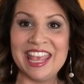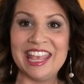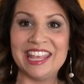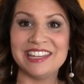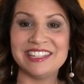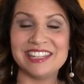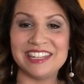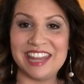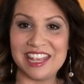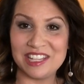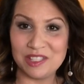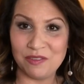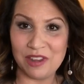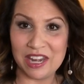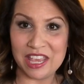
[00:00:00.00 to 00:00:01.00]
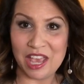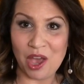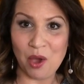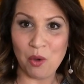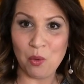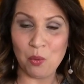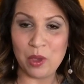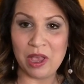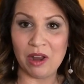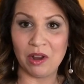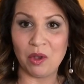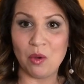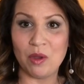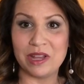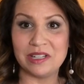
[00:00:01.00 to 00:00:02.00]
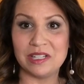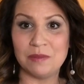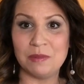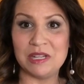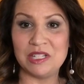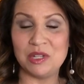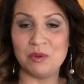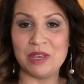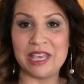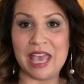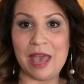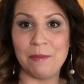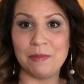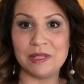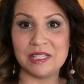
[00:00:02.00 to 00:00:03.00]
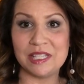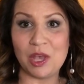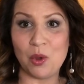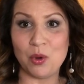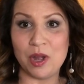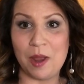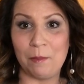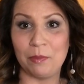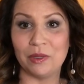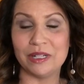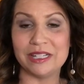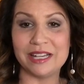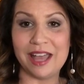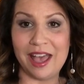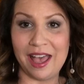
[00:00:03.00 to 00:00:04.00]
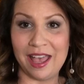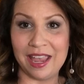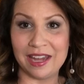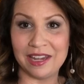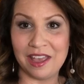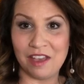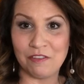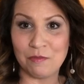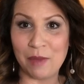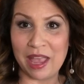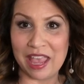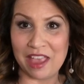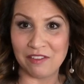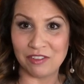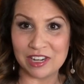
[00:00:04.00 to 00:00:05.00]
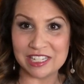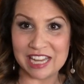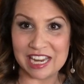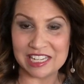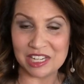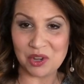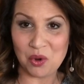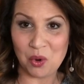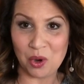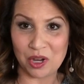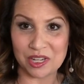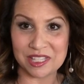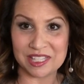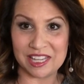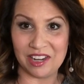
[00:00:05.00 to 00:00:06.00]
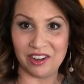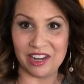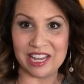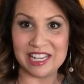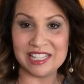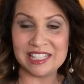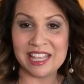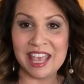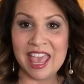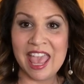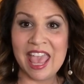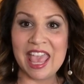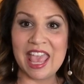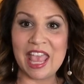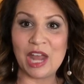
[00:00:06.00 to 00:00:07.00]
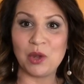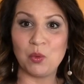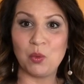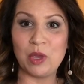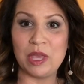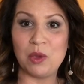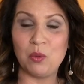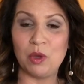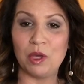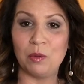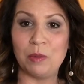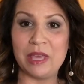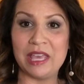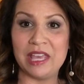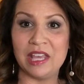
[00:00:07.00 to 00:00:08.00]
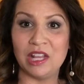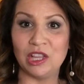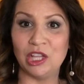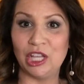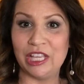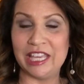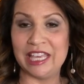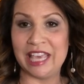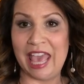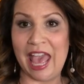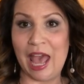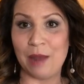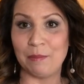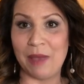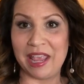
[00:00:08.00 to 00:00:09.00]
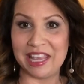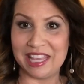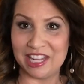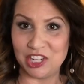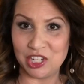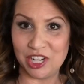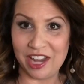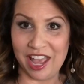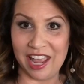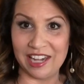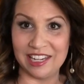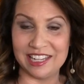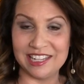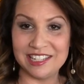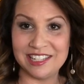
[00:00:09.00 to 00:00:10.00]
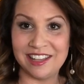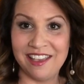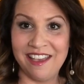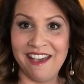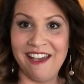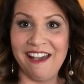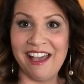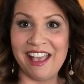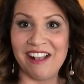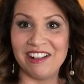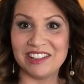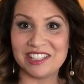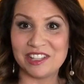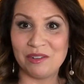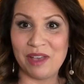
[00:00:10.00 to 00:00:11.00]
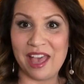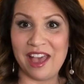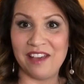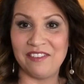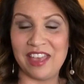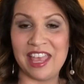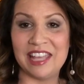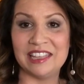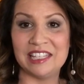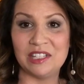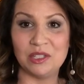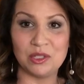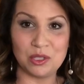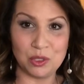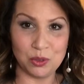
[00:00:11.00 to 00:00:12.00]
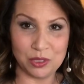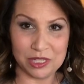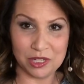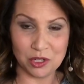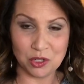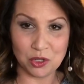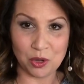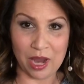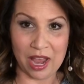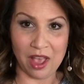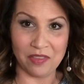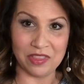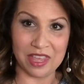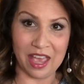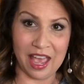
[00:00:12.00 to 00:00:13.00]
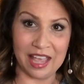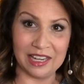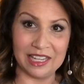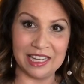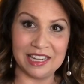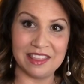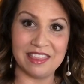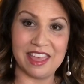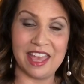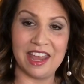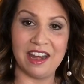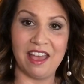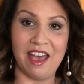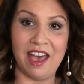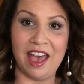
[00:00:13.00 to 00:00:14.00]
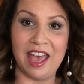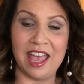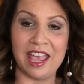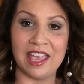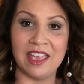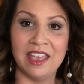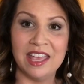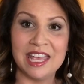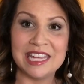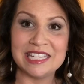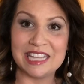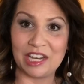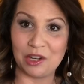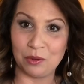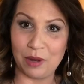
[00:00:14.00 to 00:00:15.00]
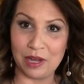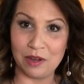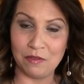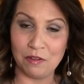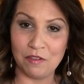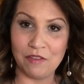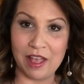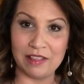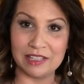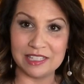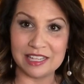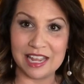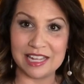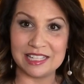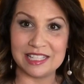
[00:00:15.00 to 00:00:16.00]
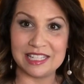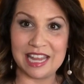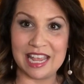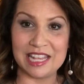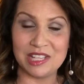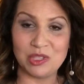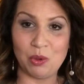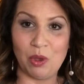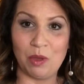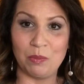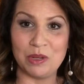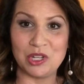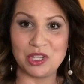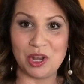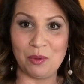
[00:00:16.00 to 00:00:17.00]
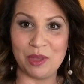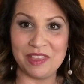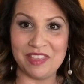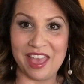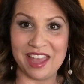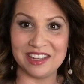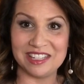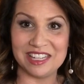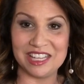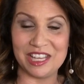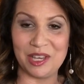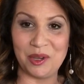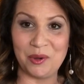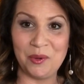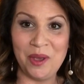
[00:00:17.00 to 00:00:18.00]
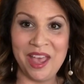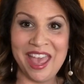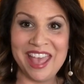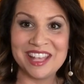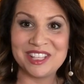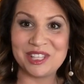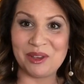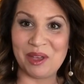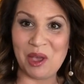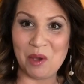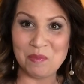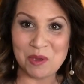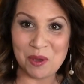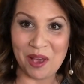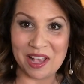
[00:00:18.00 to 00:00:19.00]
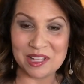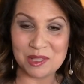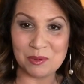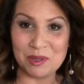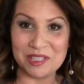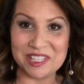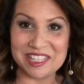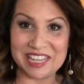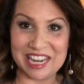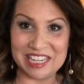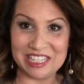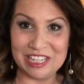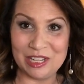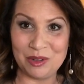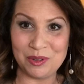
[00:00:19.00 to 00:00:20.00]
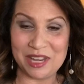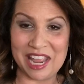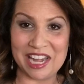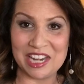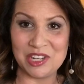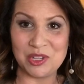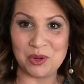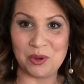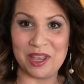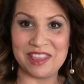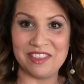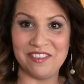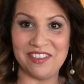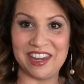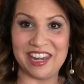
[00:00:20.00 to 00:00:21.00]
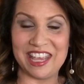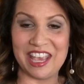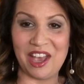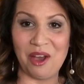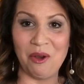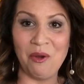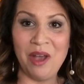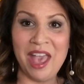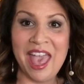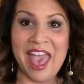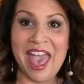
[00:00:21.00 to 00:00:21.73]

In today's video, we are going to be doing episode number nine of my Everyday Decor series and we will be looking at my kitchen island. I also have a little two-tiered tray on the island that I decorated for Valentine's Day, so I'll be showing that to you. So I hope you guys will stay tuned and enjoy the video.